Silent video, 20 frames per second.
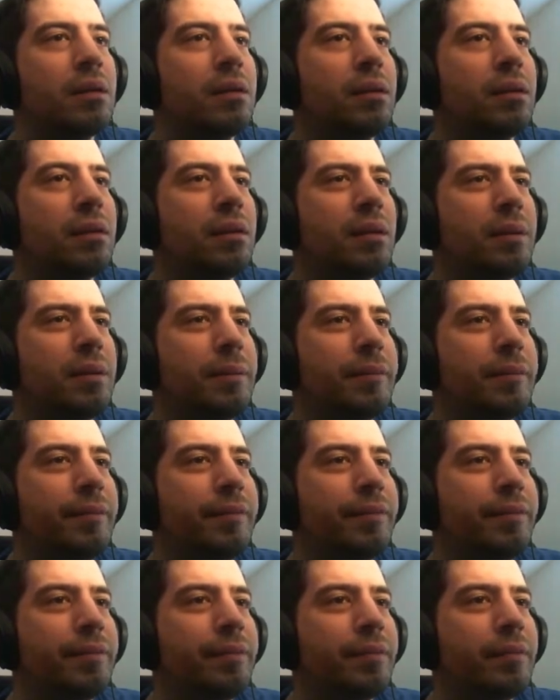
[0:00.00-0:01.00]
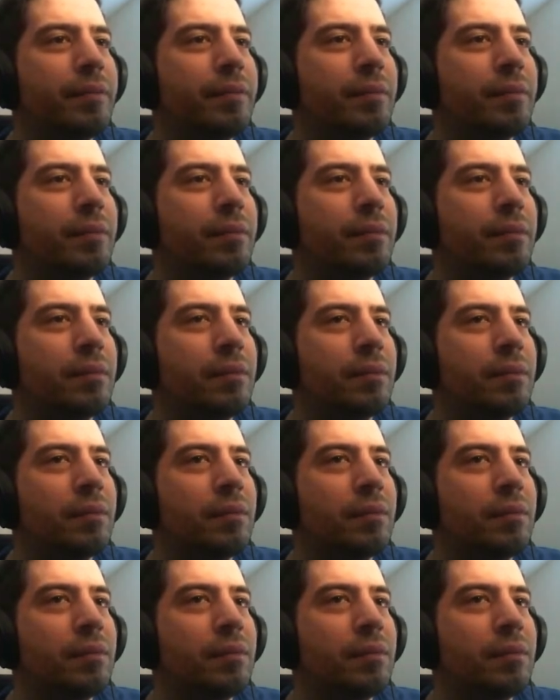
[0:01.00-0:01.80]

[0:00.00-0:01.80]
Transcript: Nobody speaks.